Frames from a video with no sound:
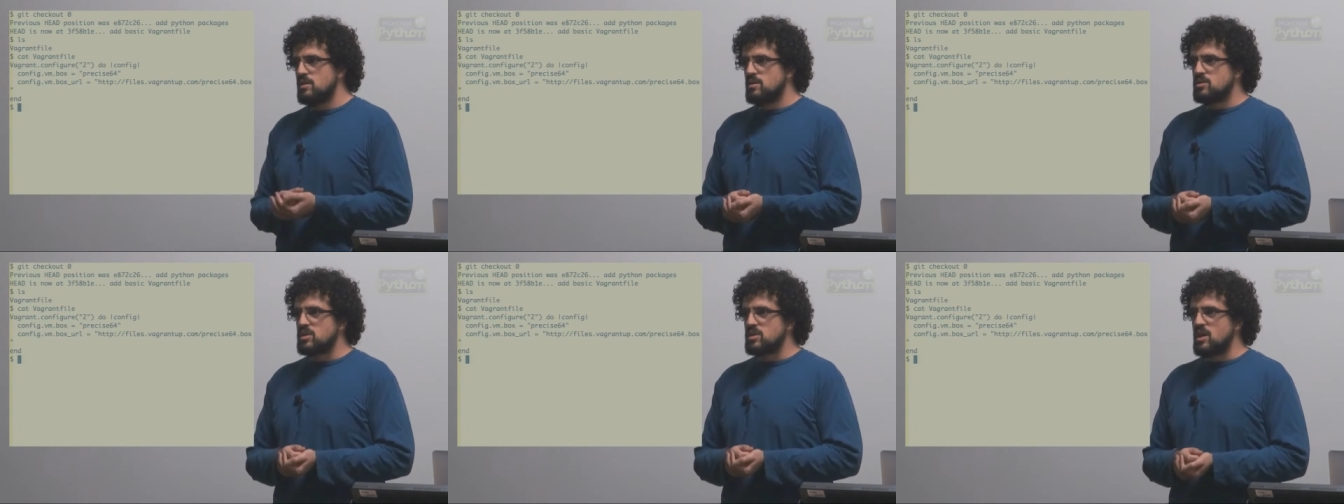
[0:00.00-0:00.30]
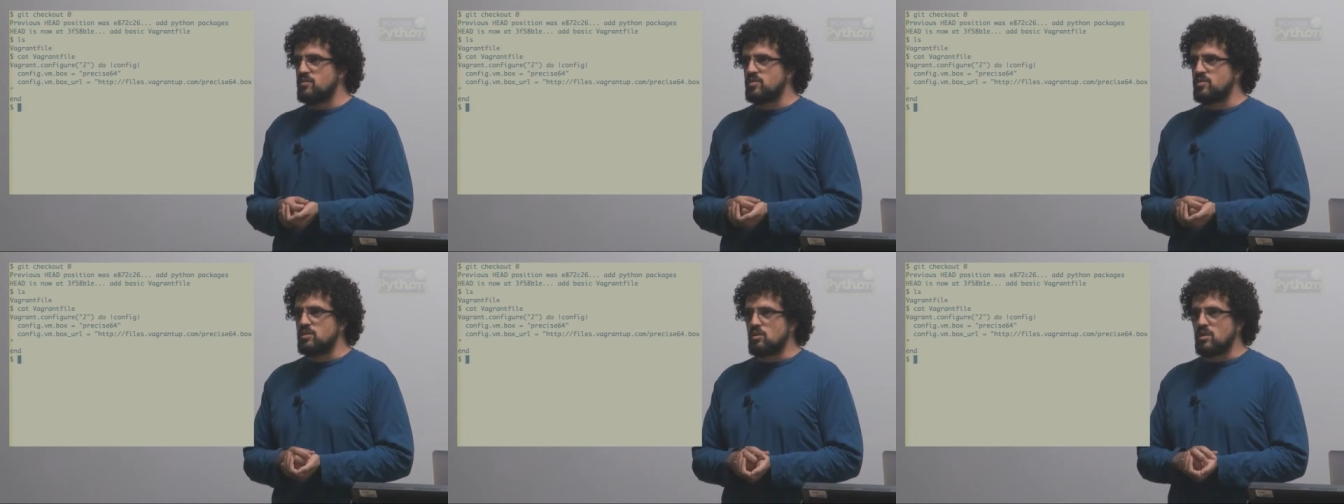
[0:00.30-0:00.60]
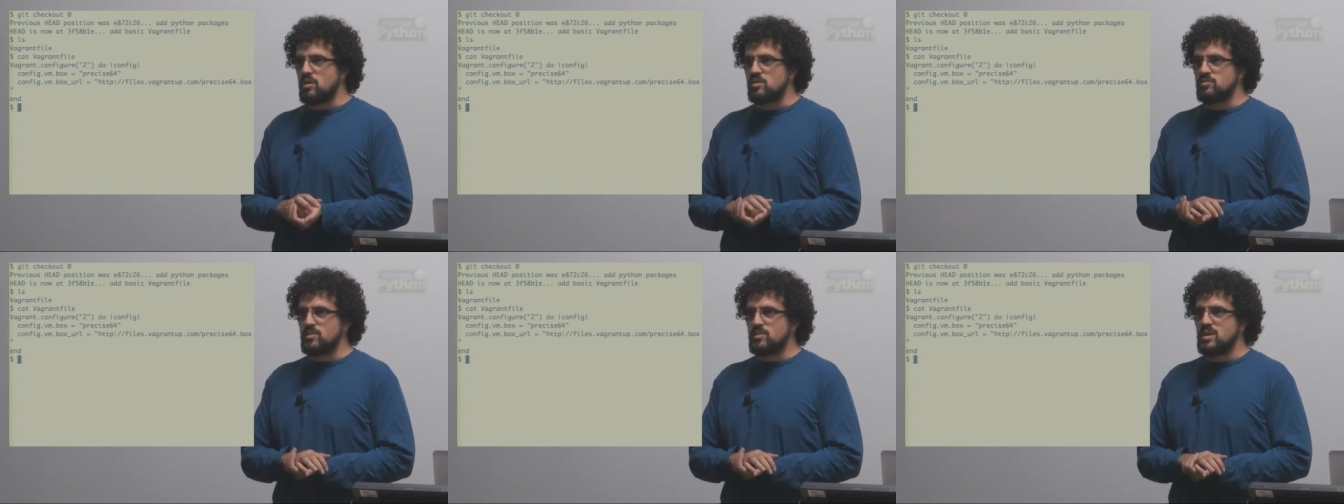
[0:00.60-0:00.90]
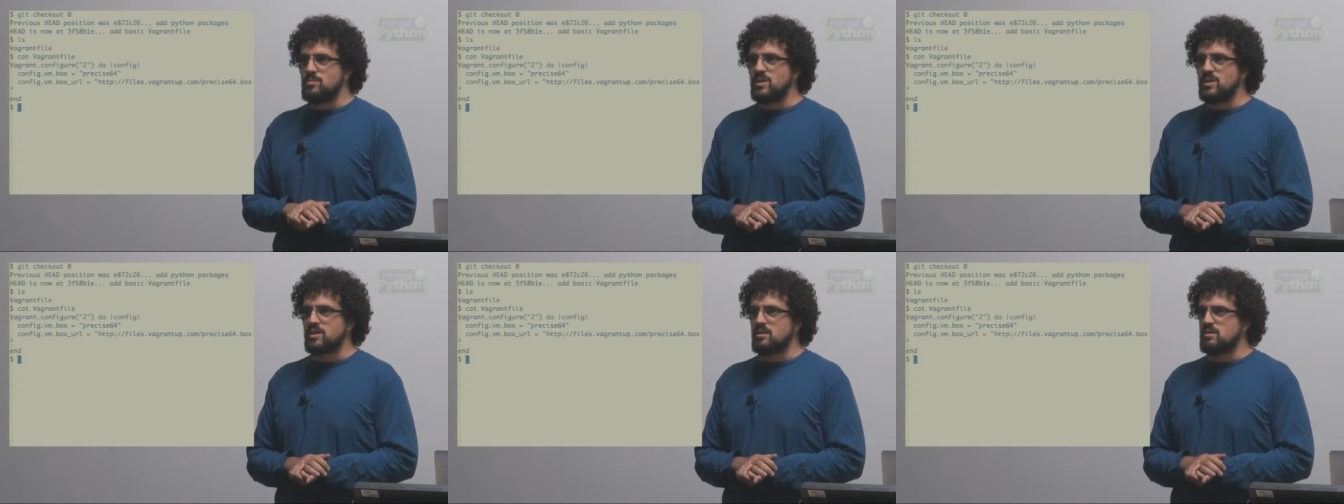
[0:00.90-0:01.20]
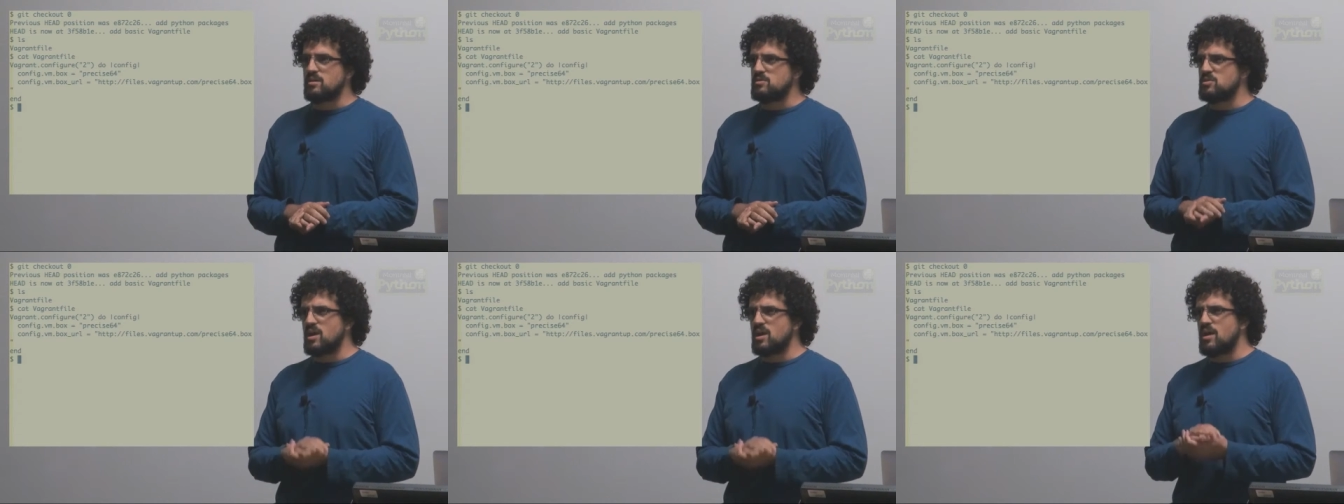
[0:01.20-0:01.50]
Chef annoys me
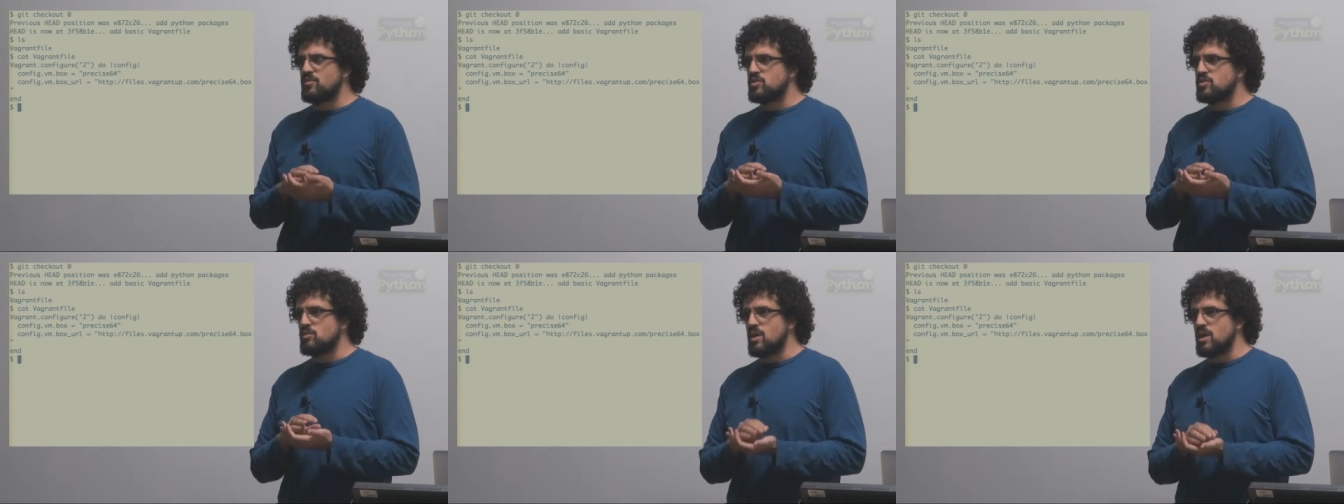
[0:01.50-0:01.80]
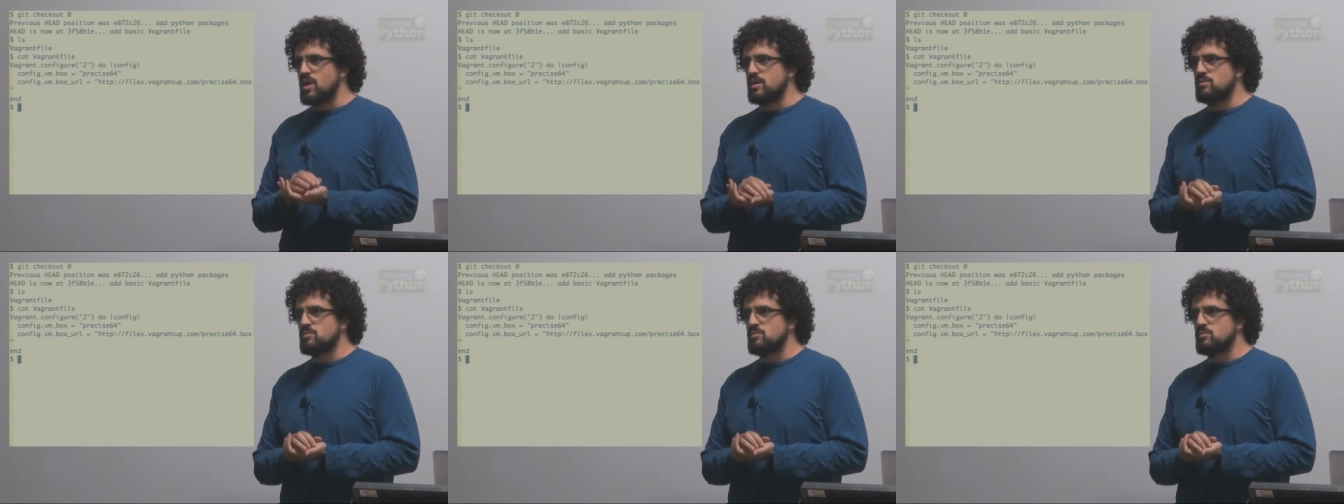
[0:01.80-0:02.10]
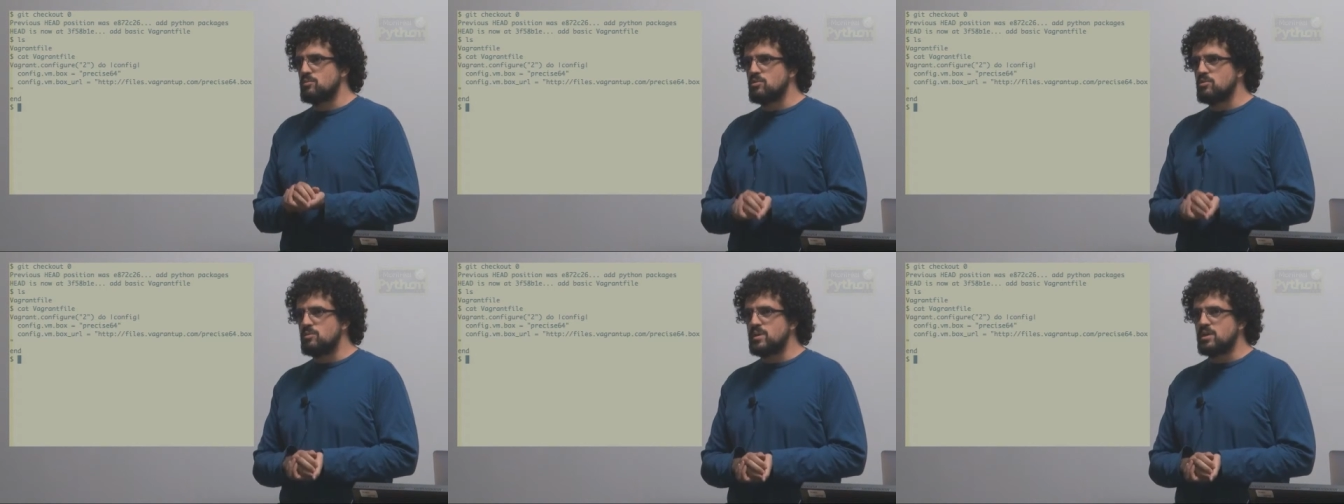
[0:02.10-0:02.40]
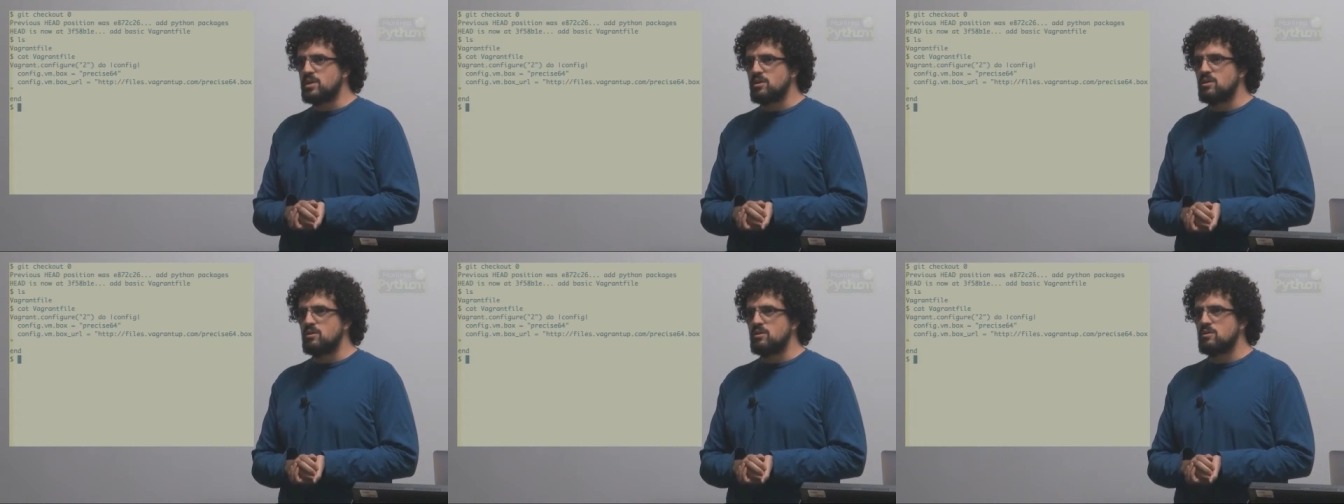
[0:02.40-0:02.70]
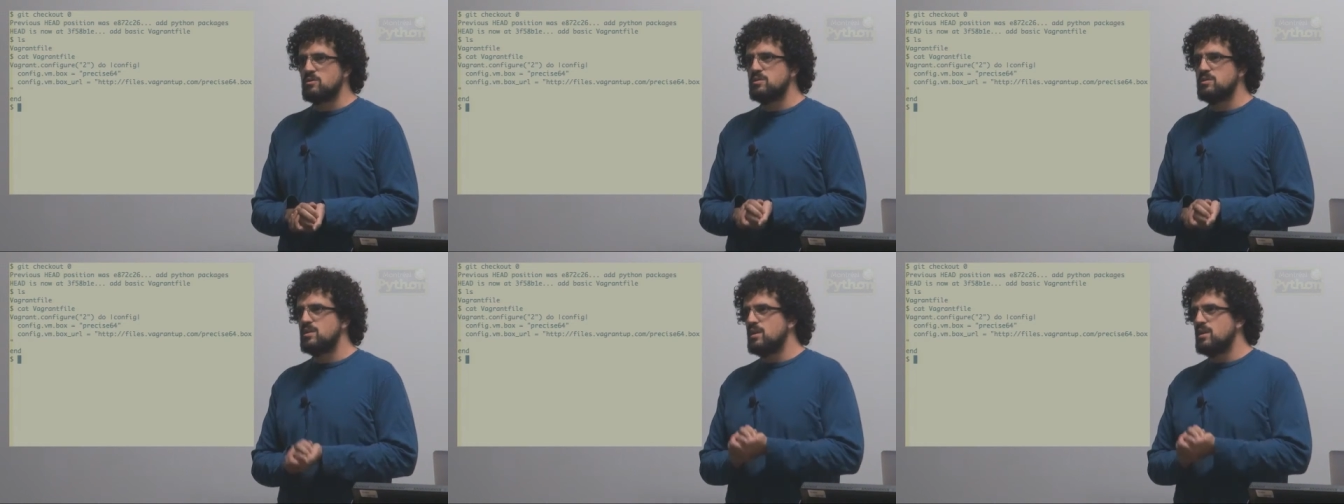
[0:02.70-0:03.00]
because you have to write Ruby code,